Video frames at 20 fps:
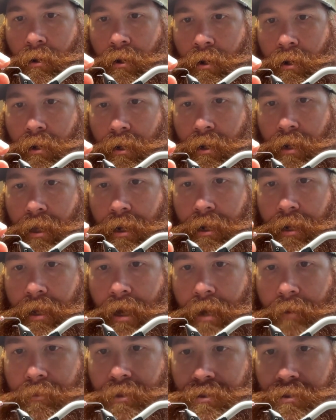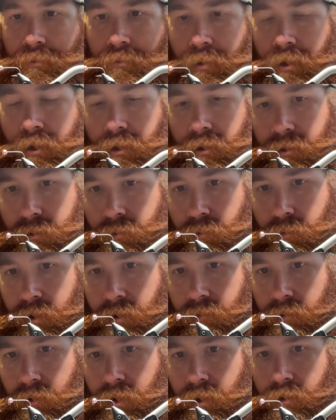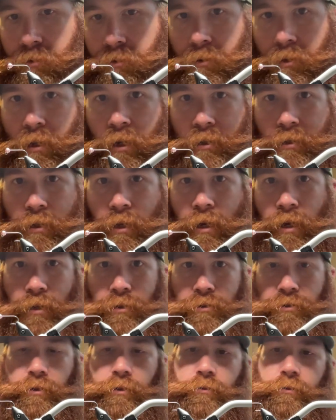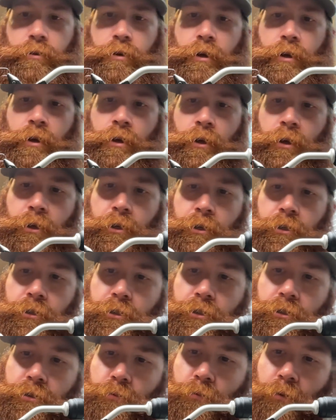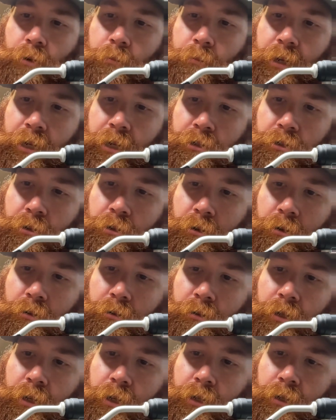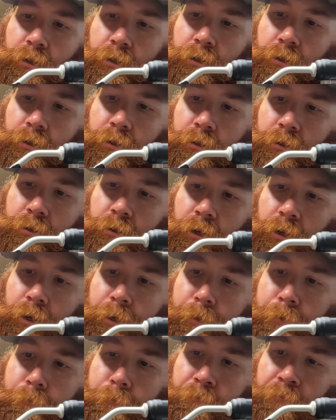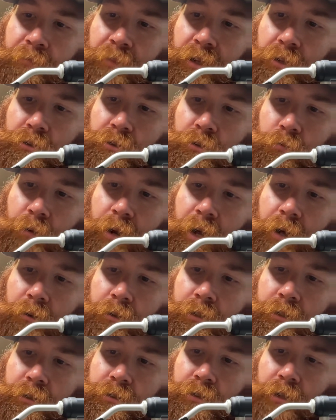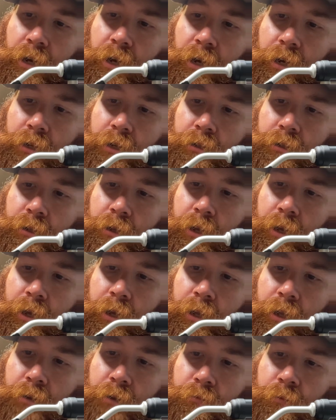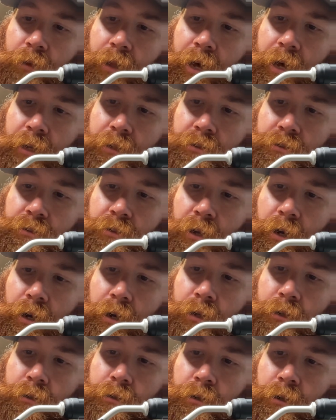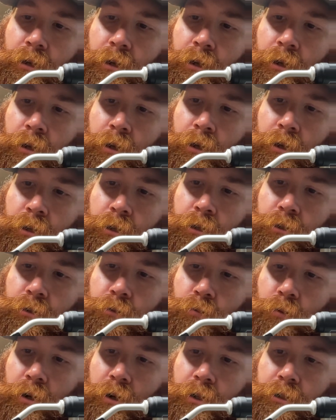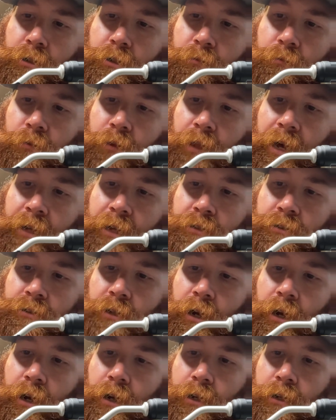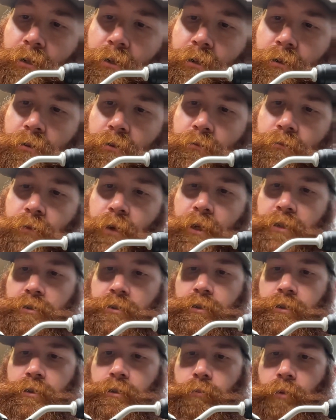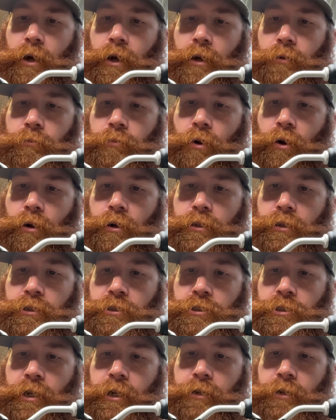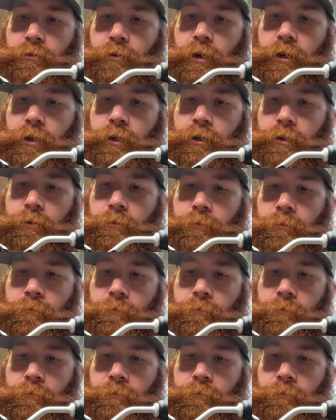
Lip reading: and then that gap disappears whenever I do it like that. So you just want to make sure that there's a rounded side and a flat side. You want your flat side facing the bottom part of the shank right here